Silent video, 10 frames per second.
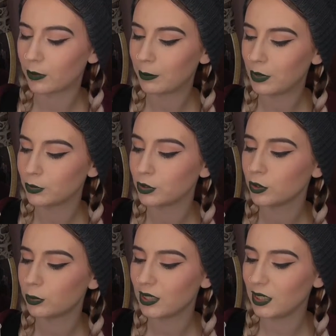by people
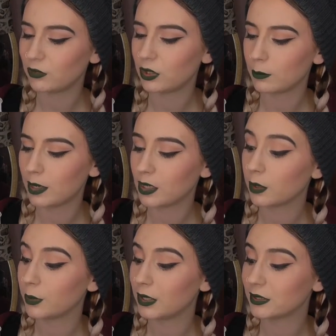who believe that
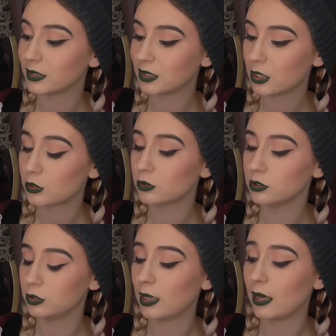makeup is essential
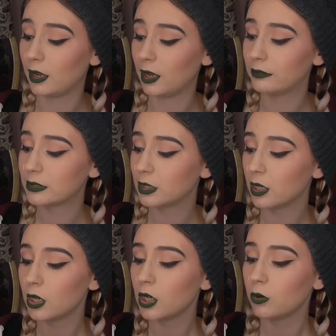to their lives.
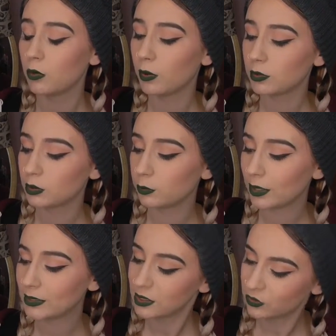We want to
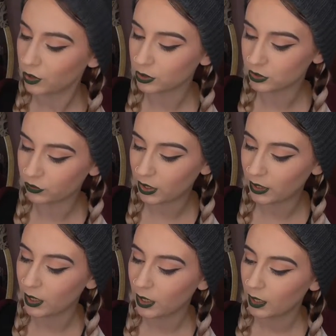embrace this
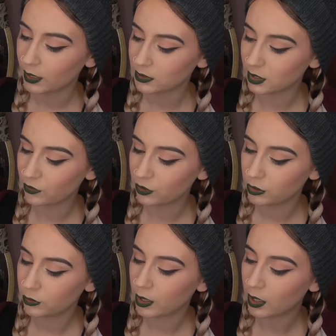philosophy and deliver
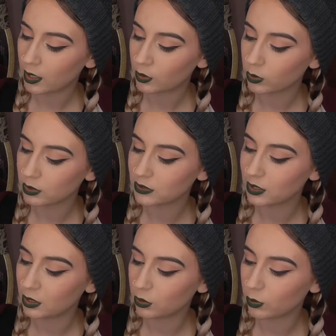you a high
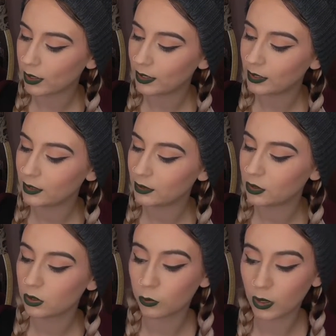quality kawaii,
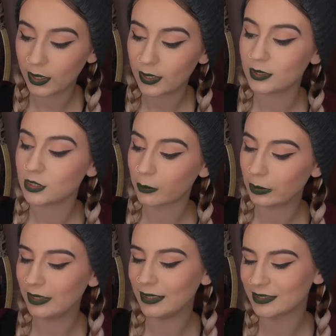kawaii
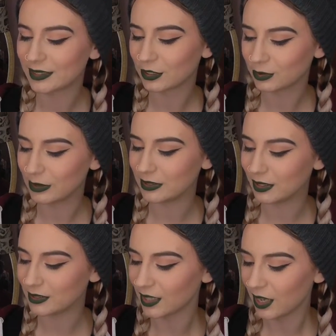Japanese
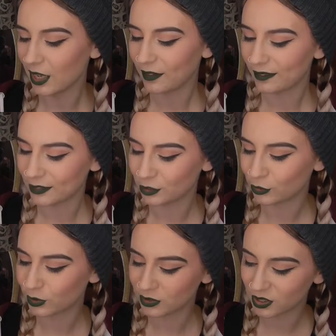cosmetics that
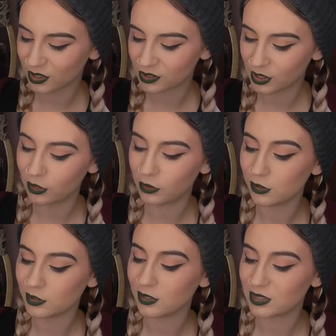you'll want to continue
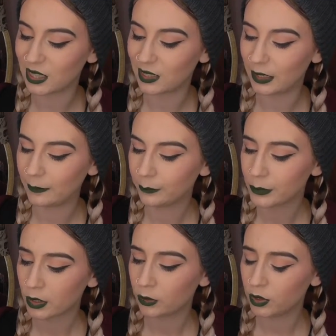using daily.
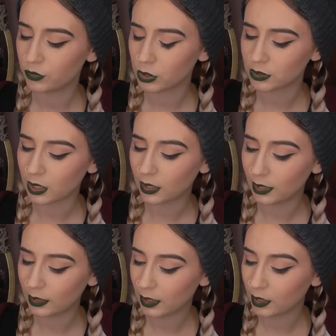We've got our
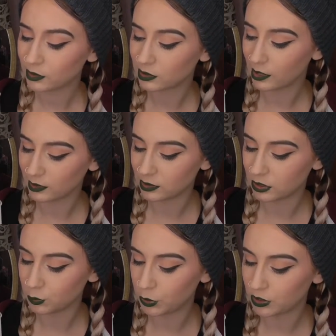in house
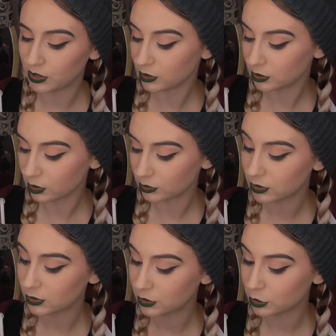licensed beauty
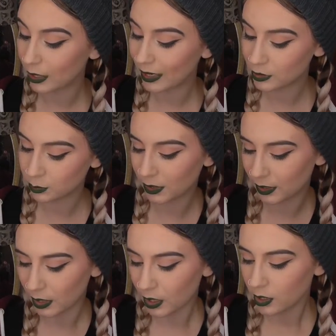consultant to
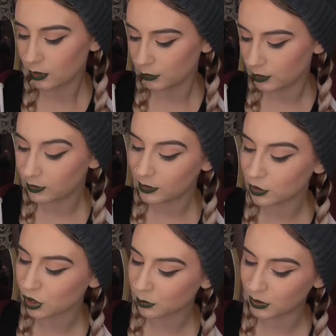handpick
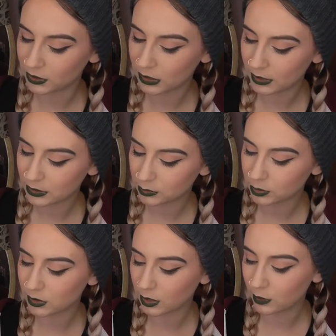uniquely Japanese
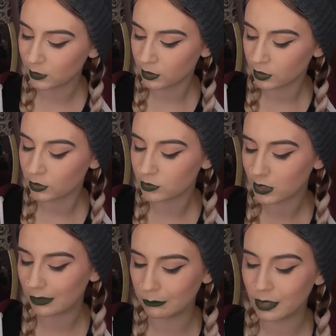items that look
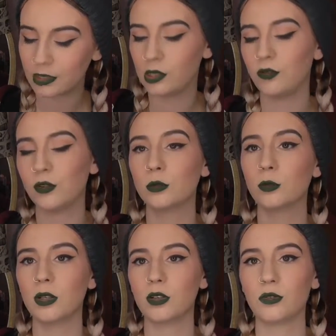cute and make you feel
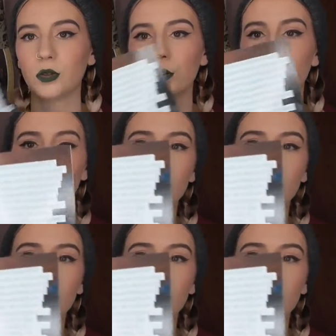wonderful.